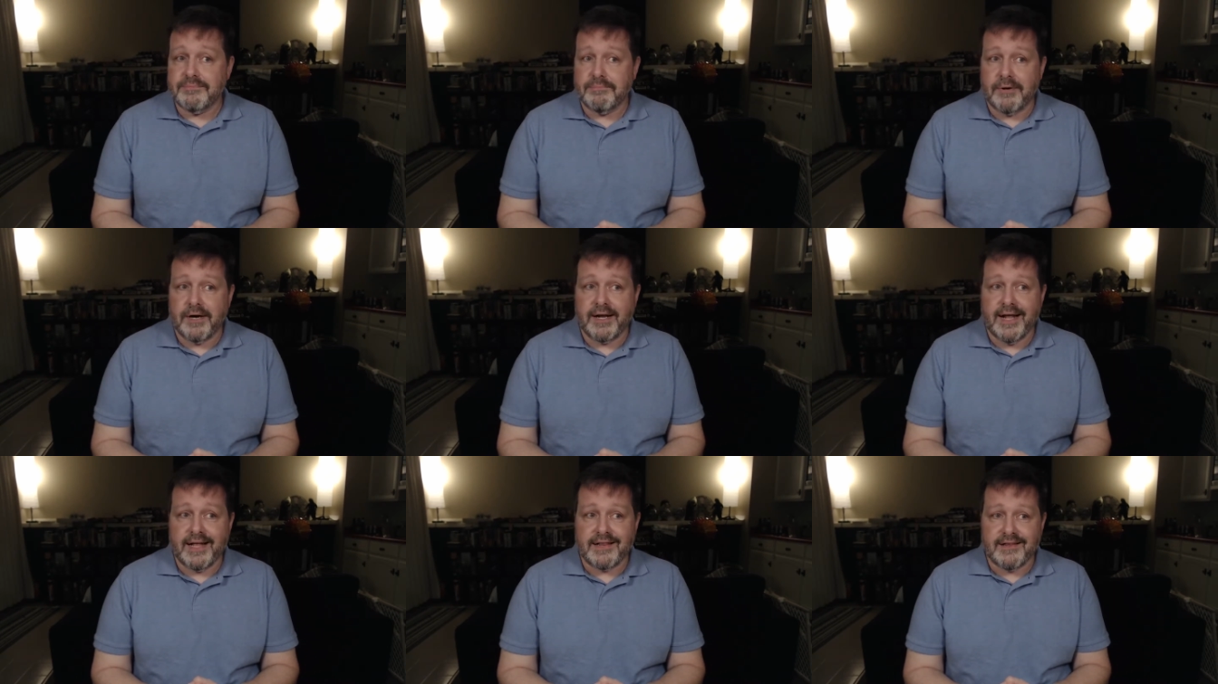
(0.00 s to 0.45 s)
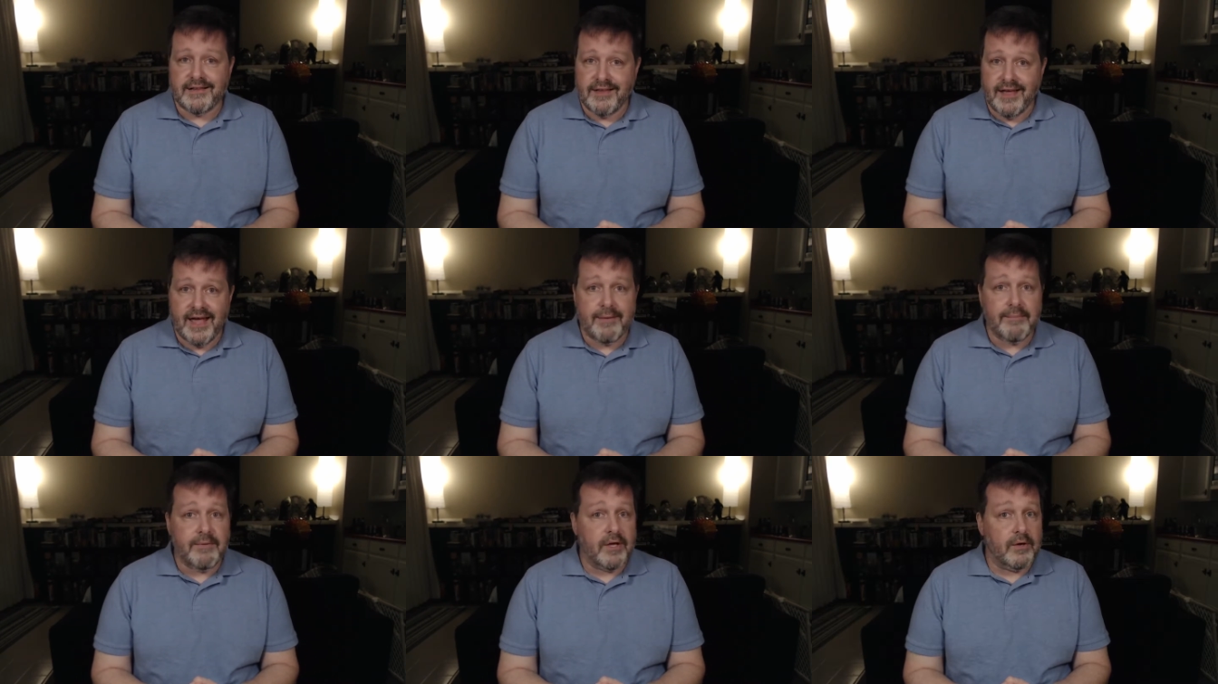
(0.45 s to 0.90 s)
But at the
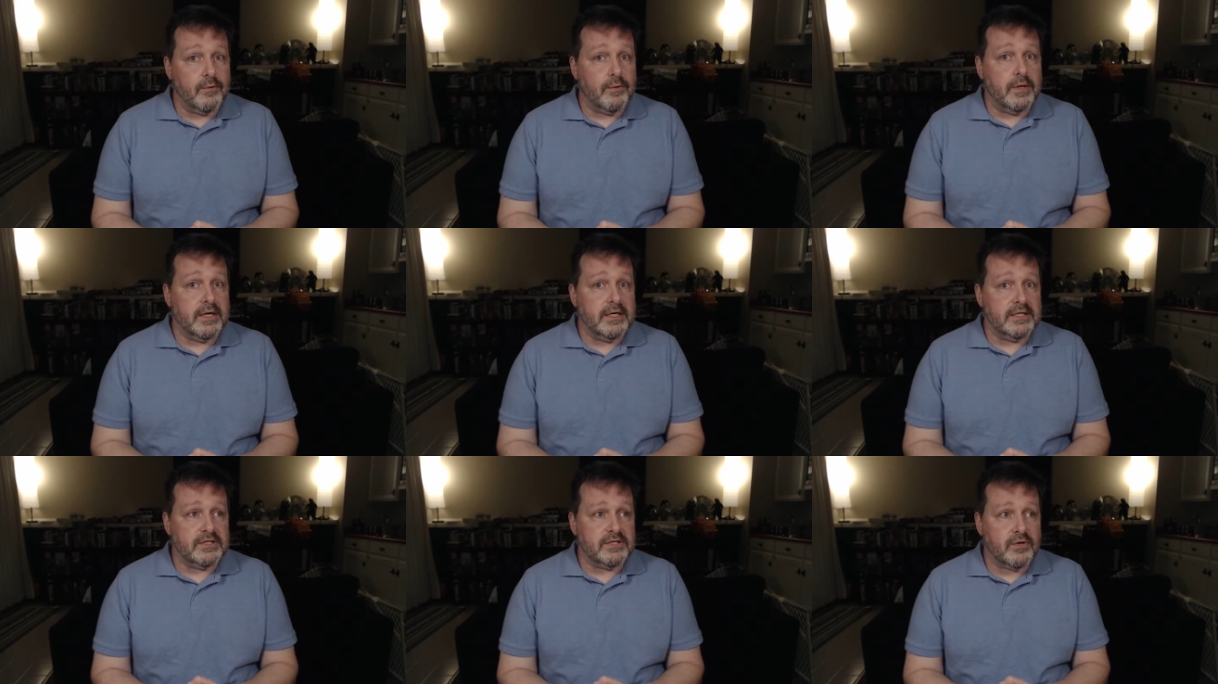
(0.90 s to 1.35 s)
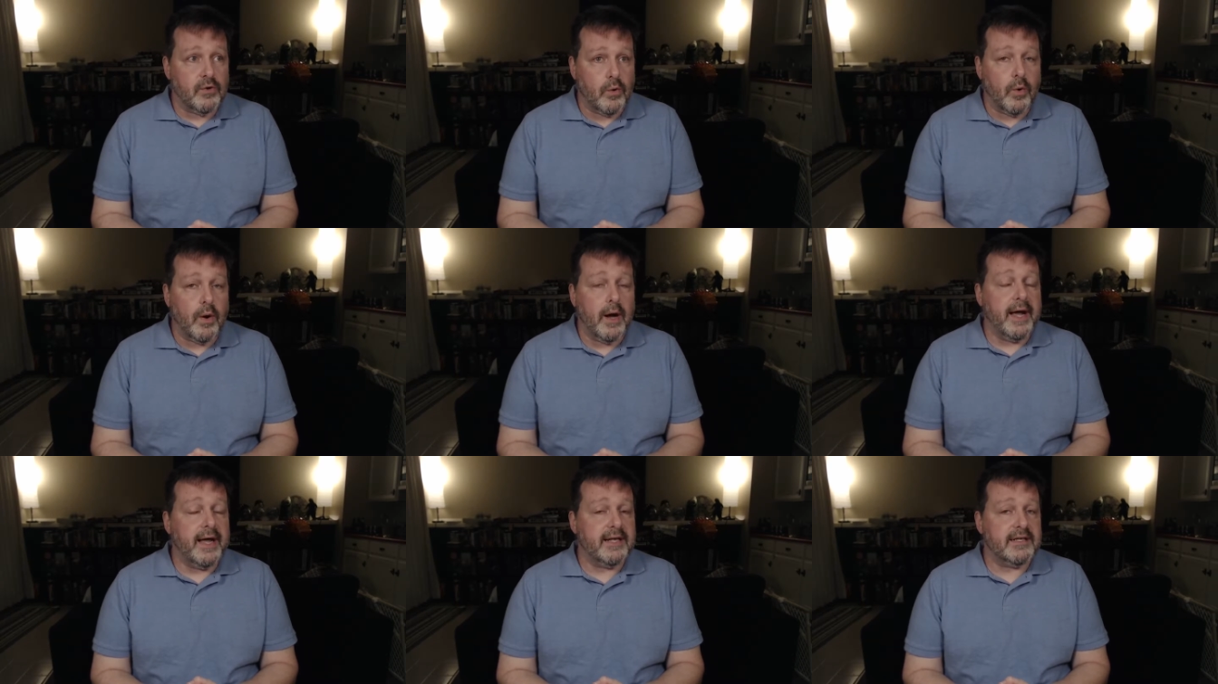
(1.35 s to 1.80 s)
time, it was
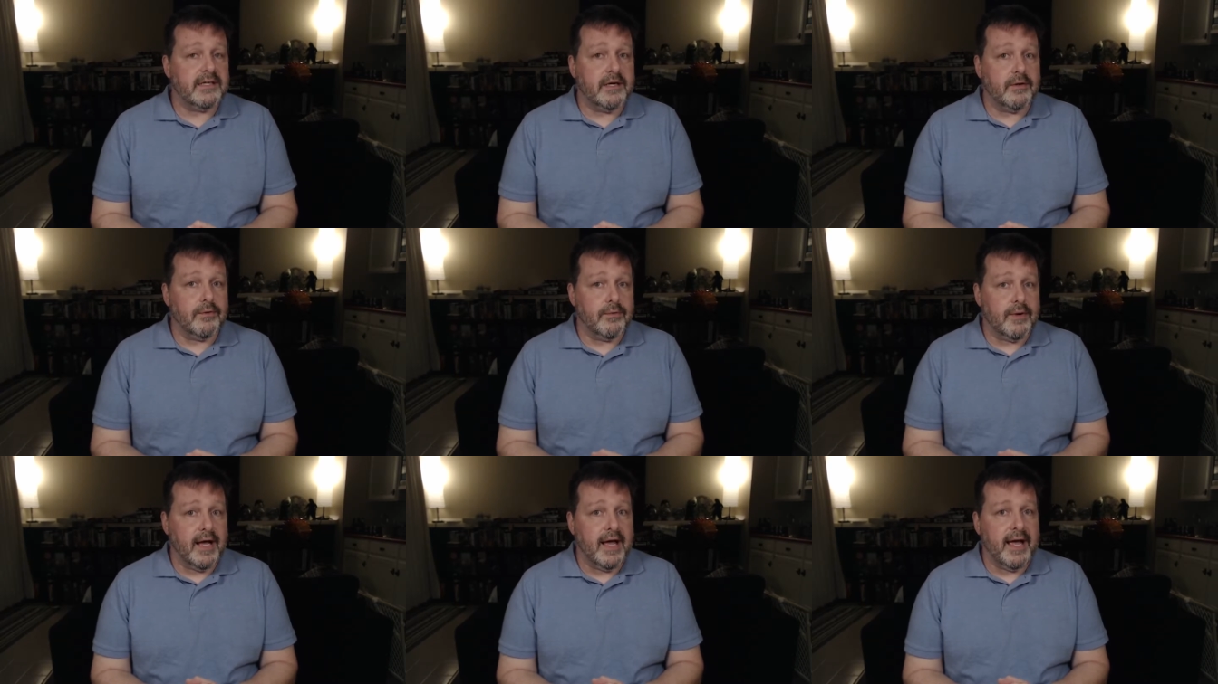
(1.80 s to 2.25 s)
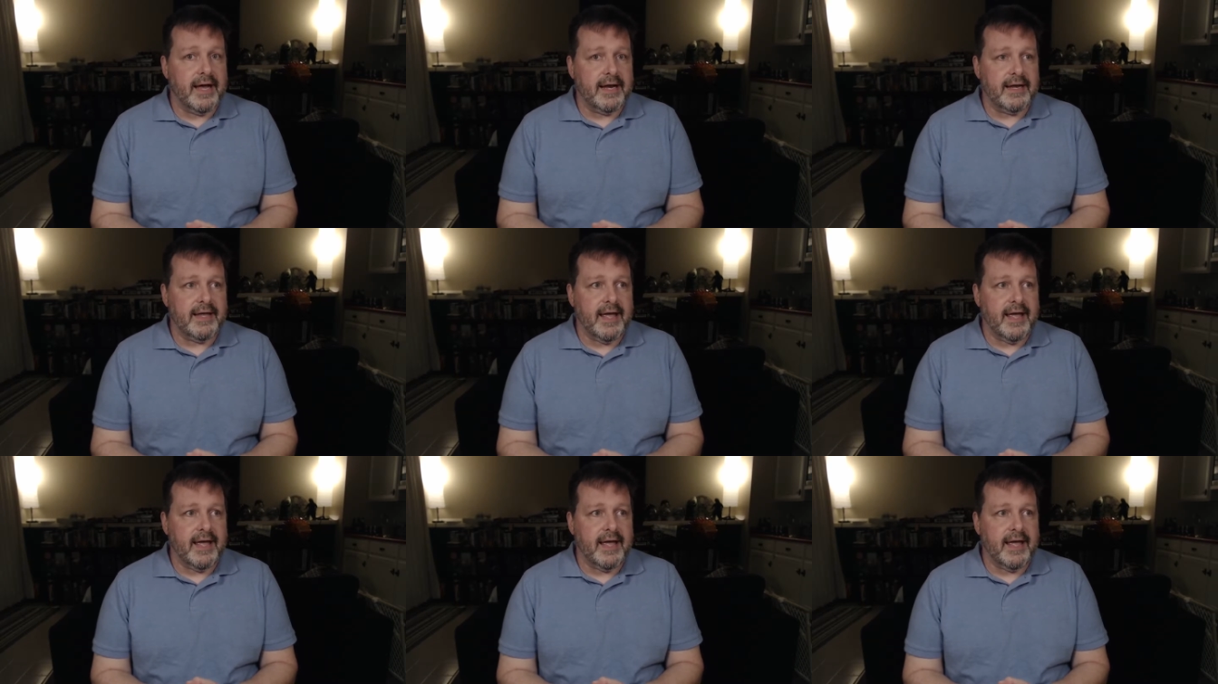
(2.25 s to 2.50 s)
quite a ride.